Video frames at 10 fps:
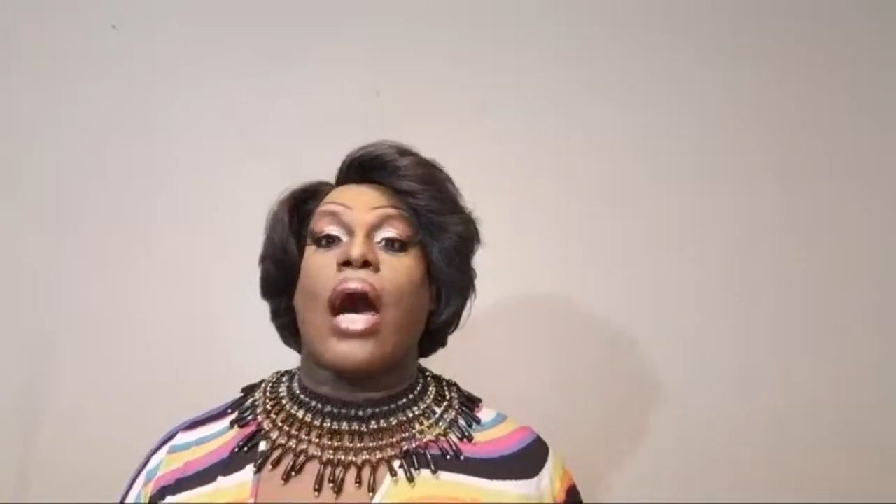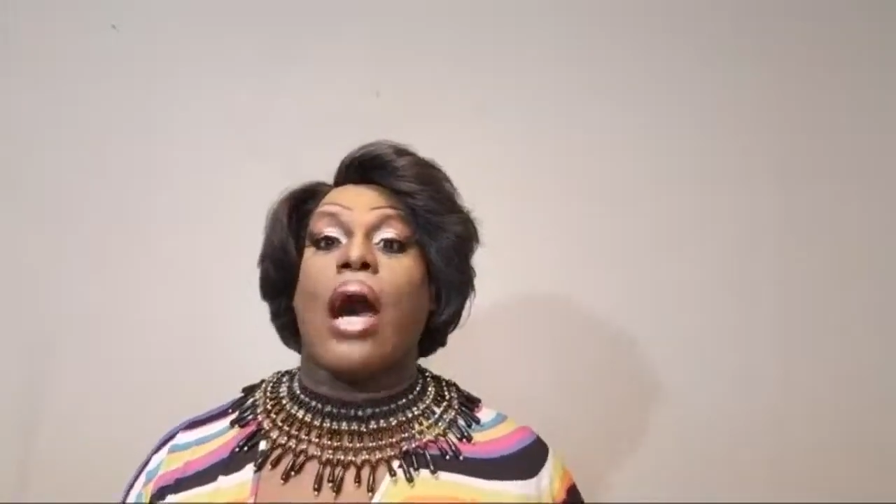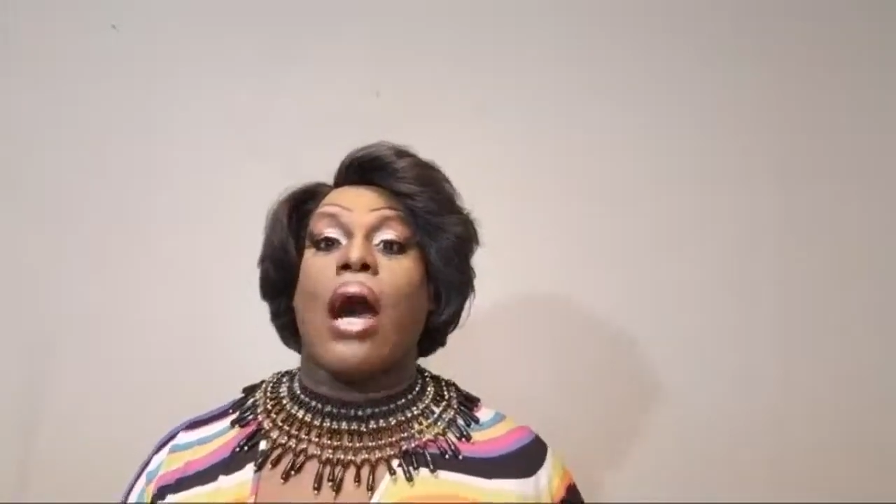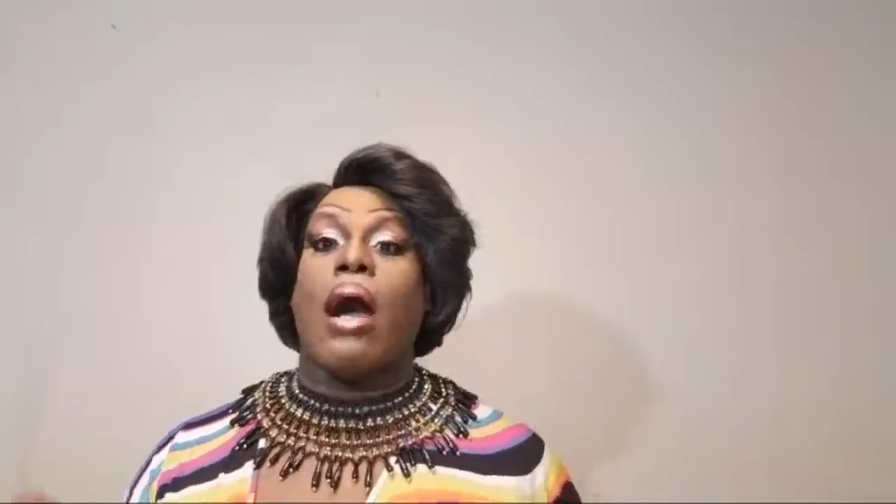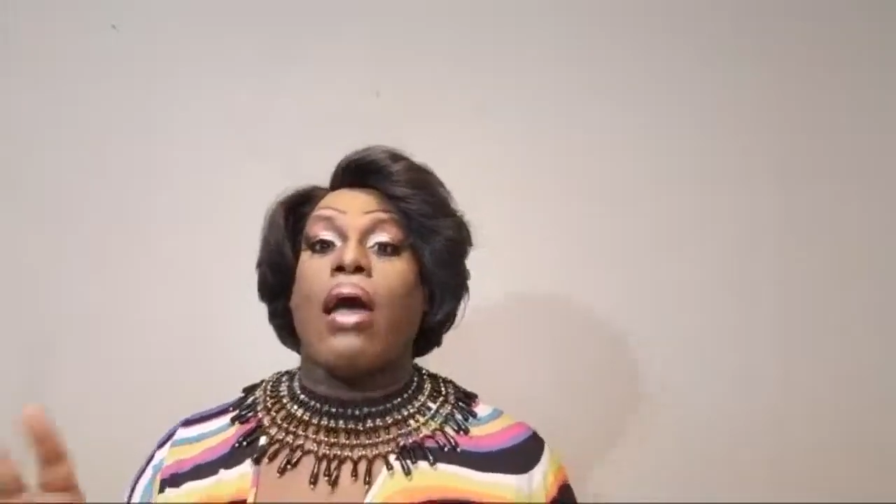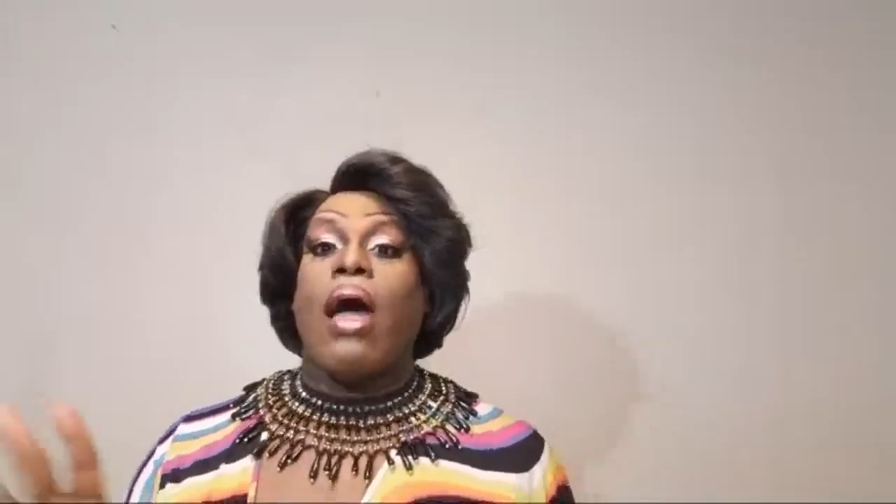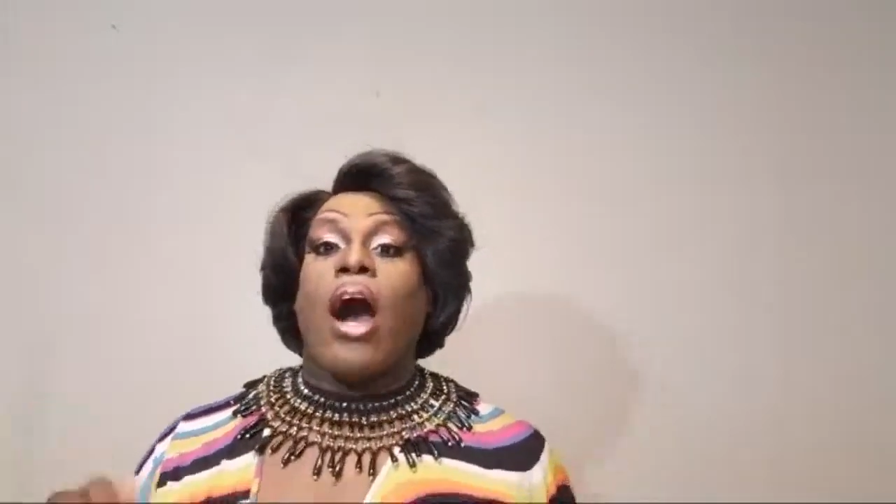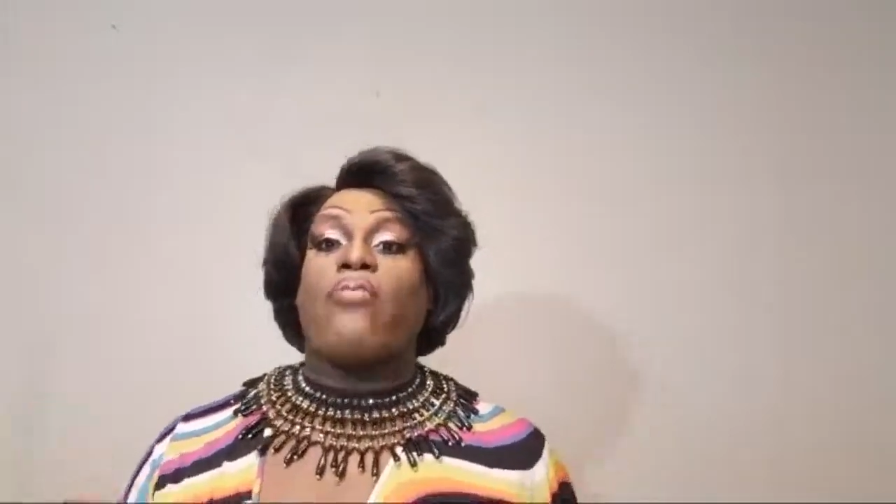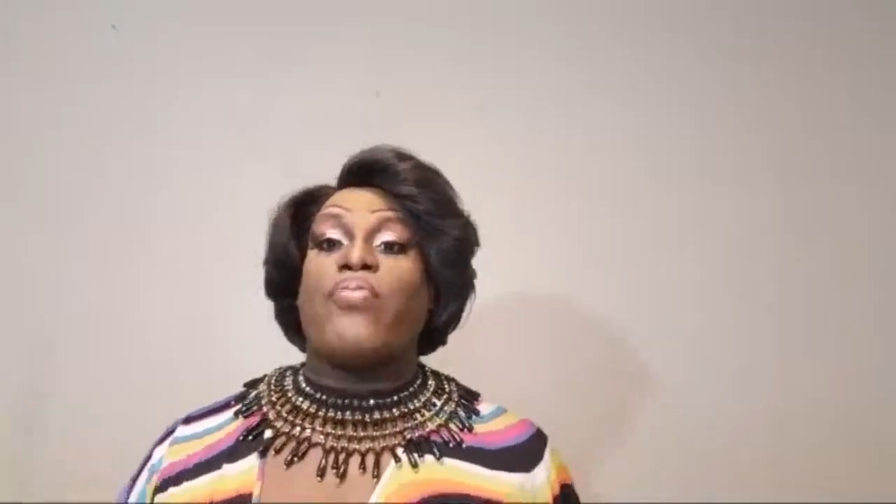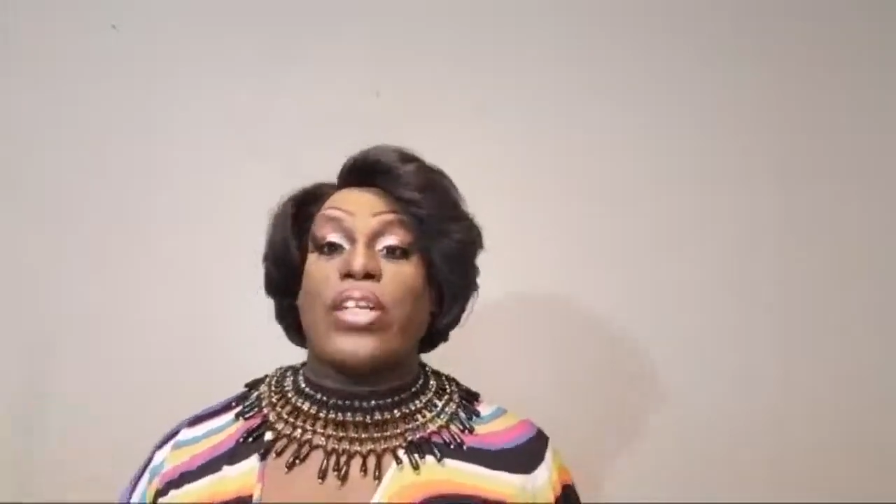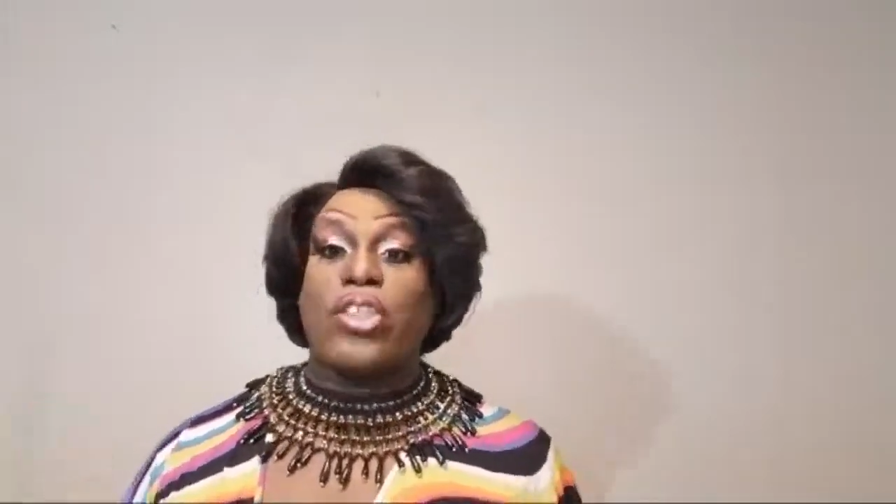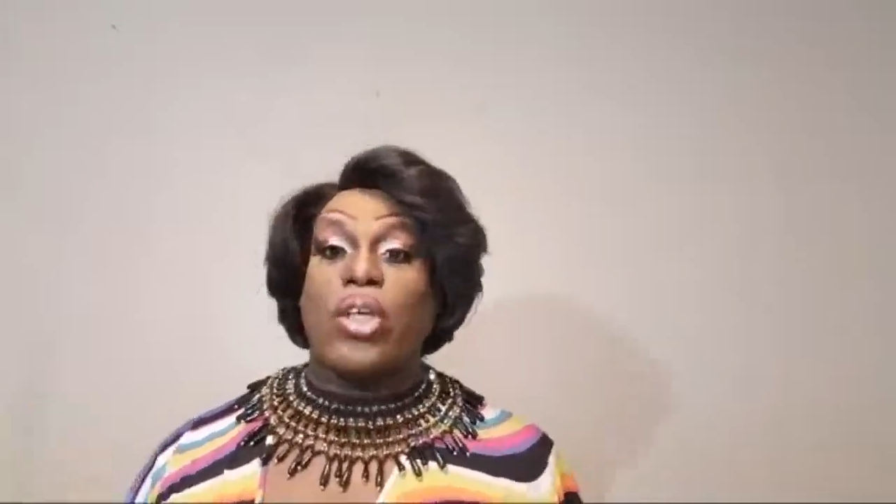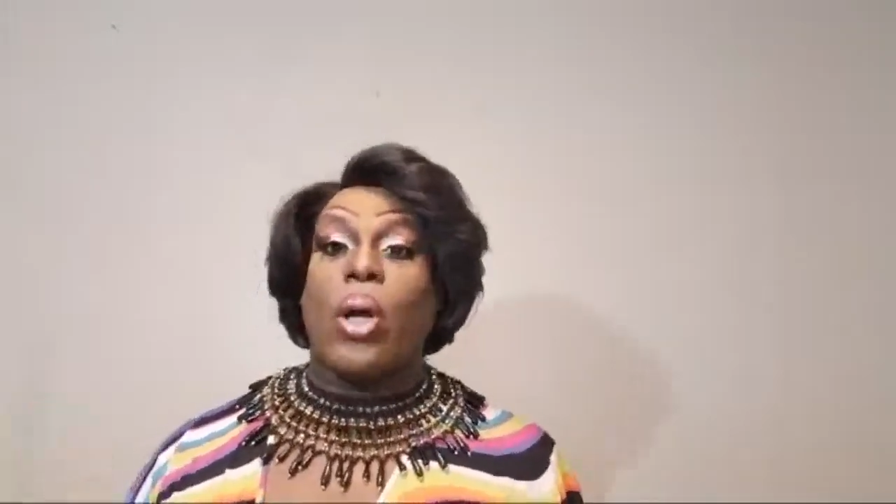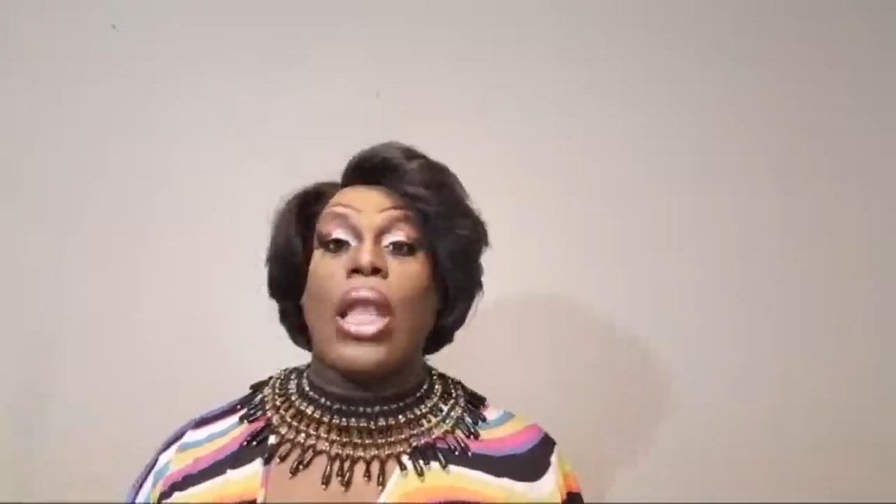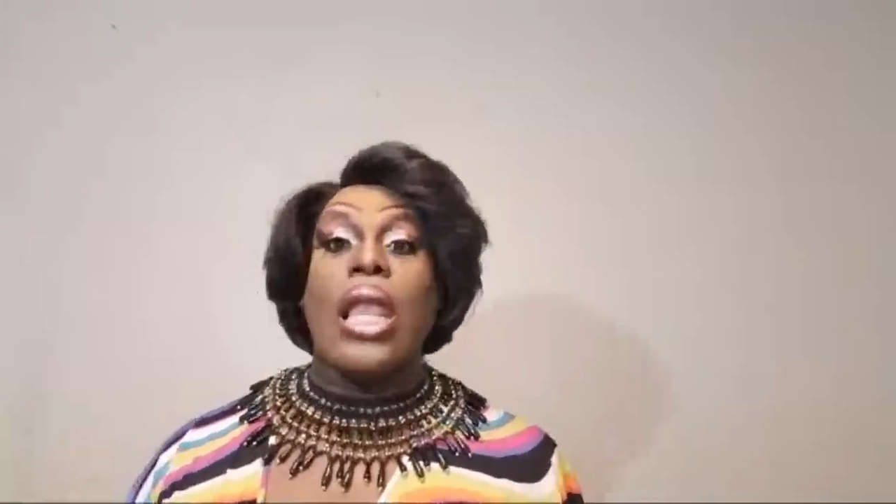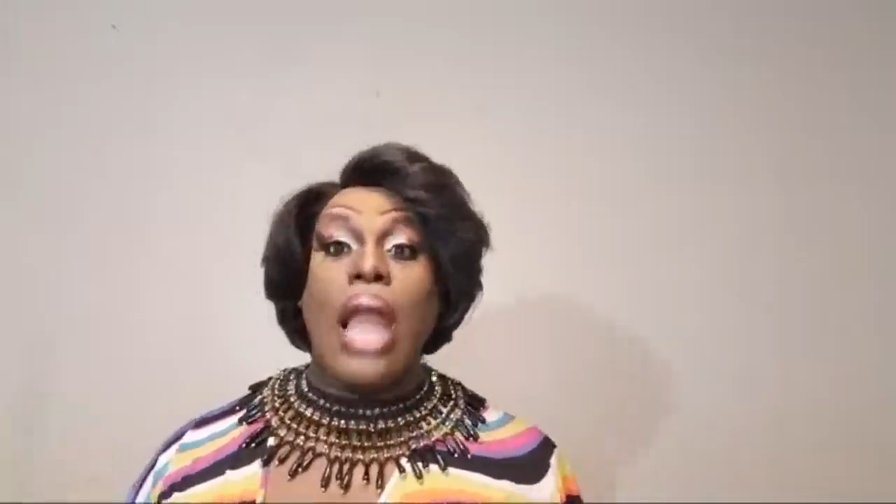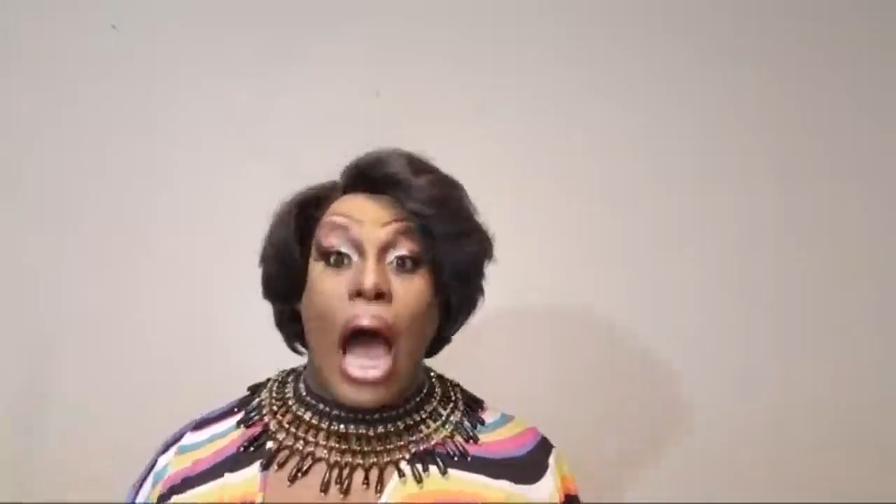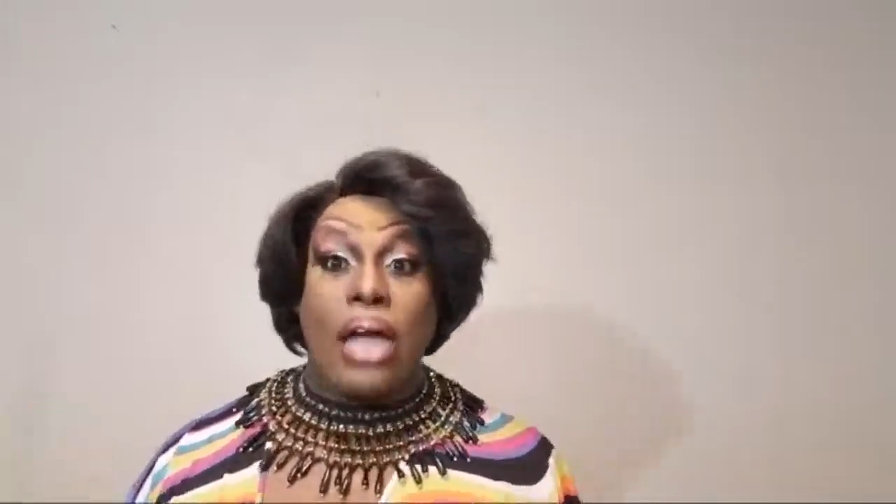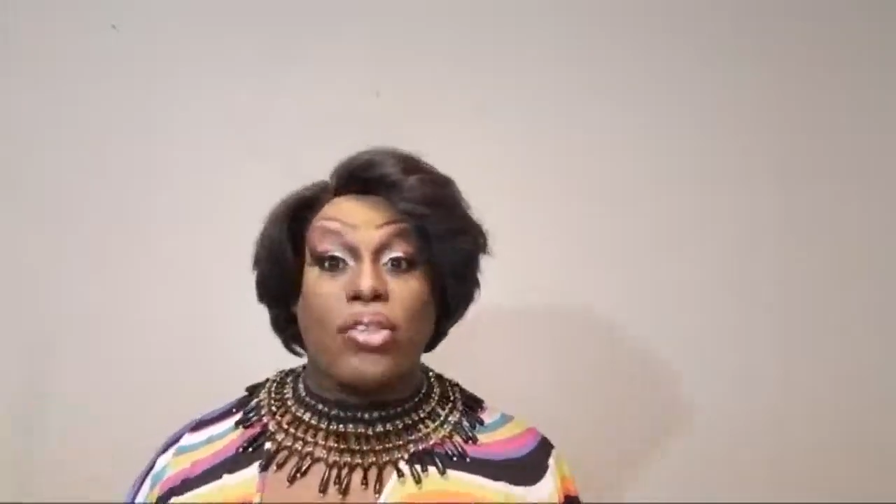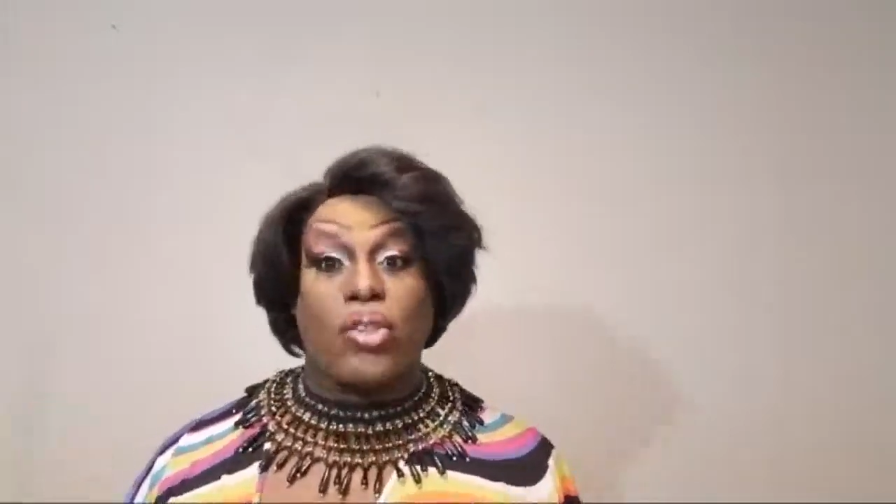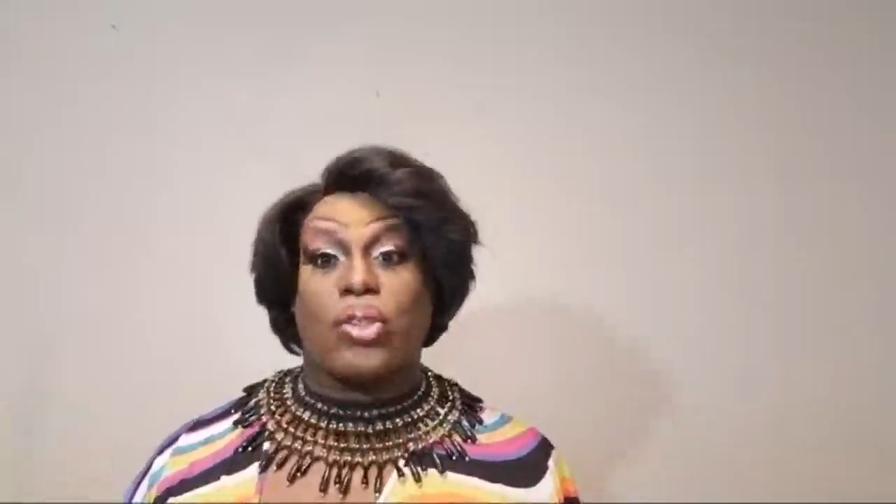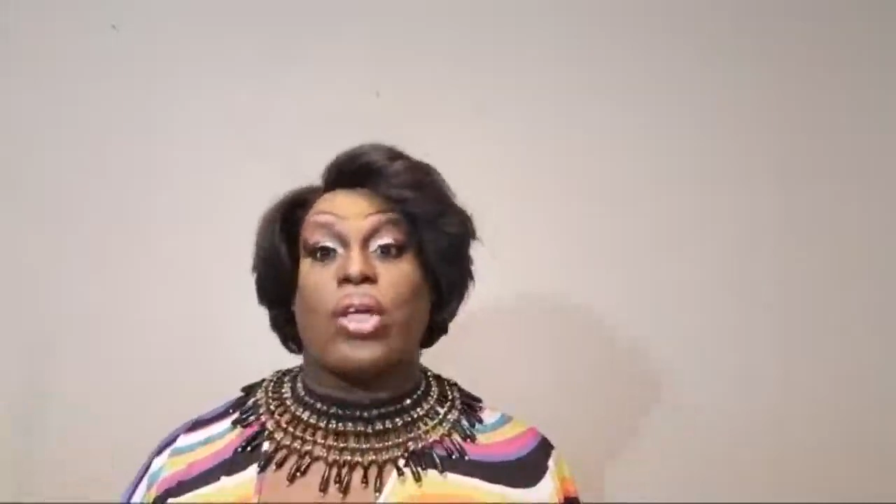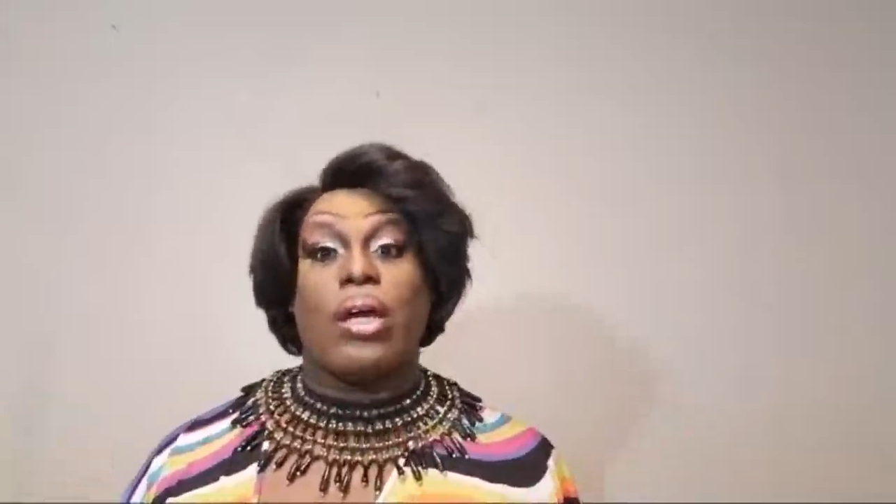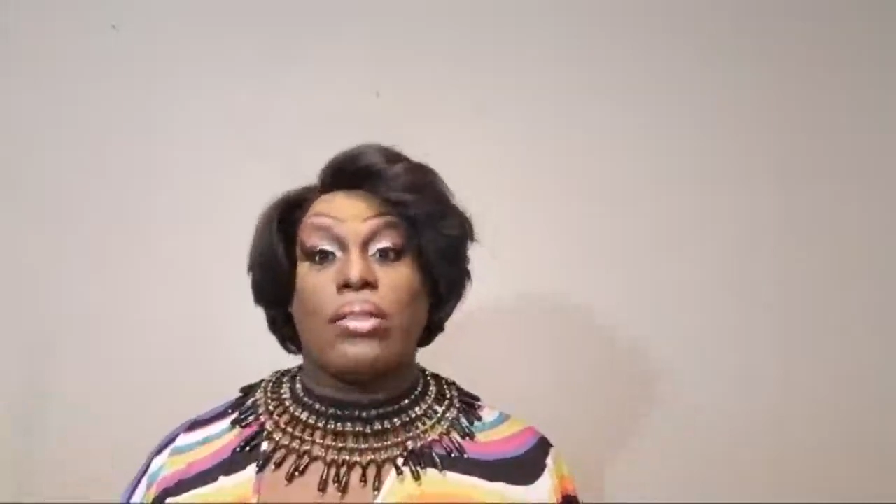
official launch